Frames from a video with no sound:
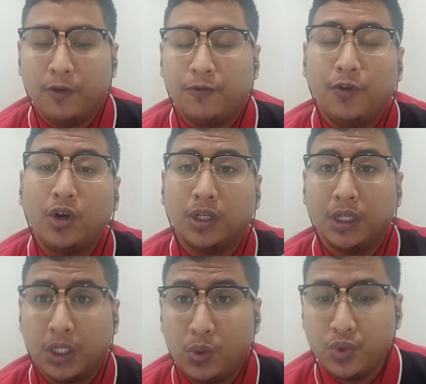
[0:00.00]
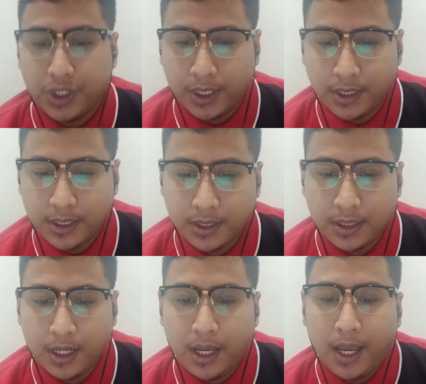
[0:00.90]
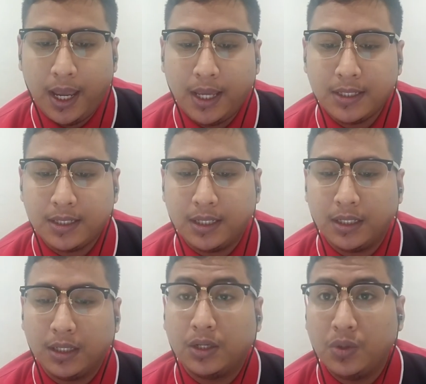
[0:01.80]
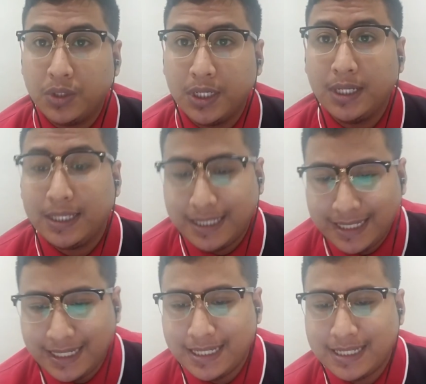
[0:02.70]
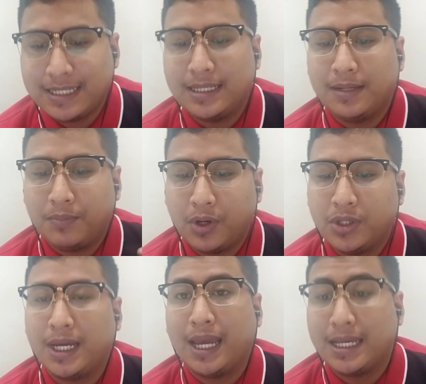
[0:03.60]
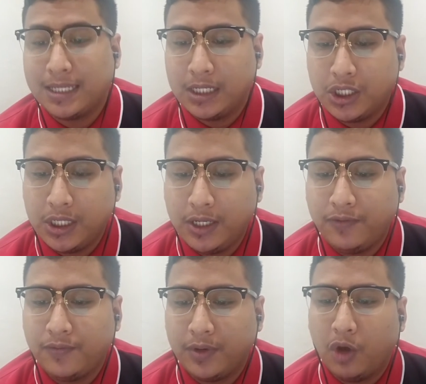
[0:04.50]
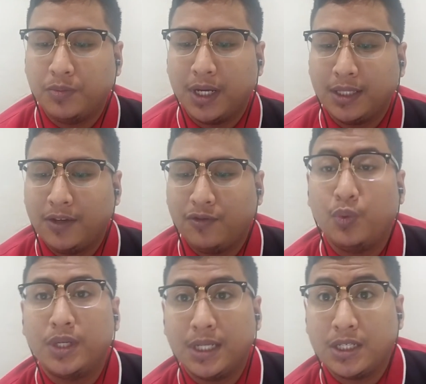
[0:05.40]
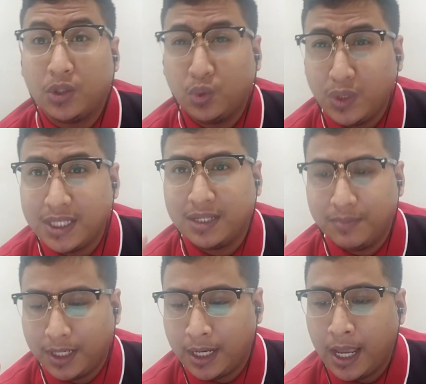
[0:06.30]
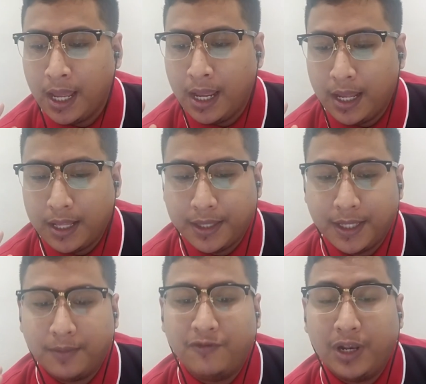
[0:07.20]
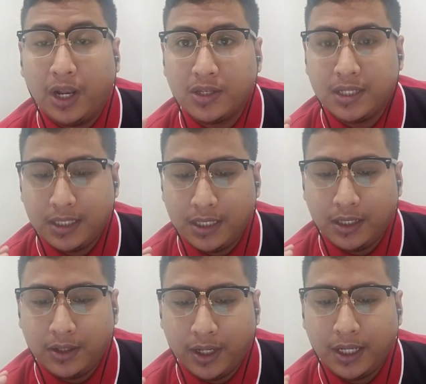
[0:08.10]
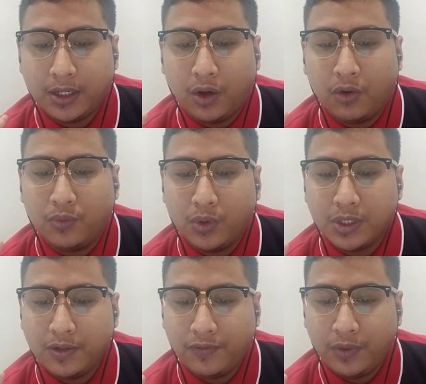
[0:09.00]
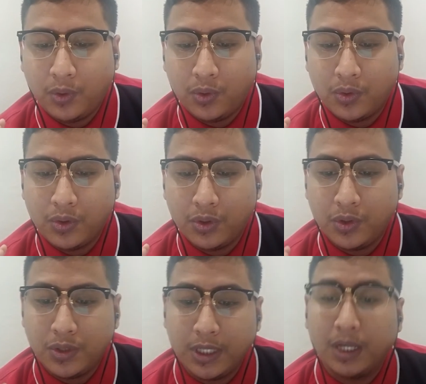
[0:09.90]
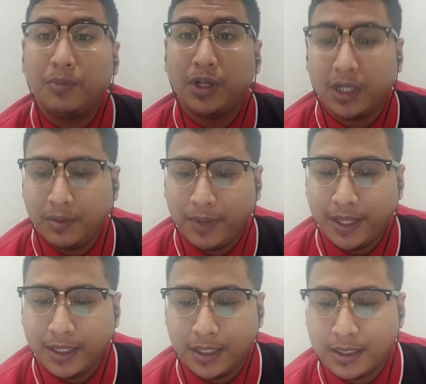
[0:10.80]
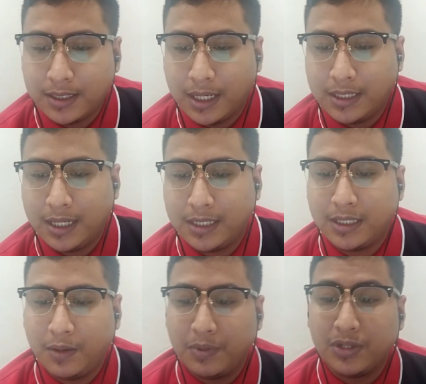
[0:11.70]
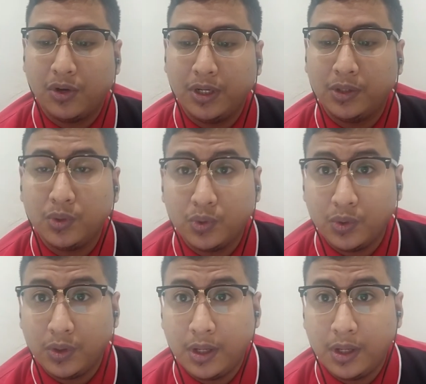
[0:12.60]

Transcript: For conclusions, as the conclusion, this project has achieved the objectives, which is to determine the velocity rate of water flow using numerical methods such as trapezoidal rule,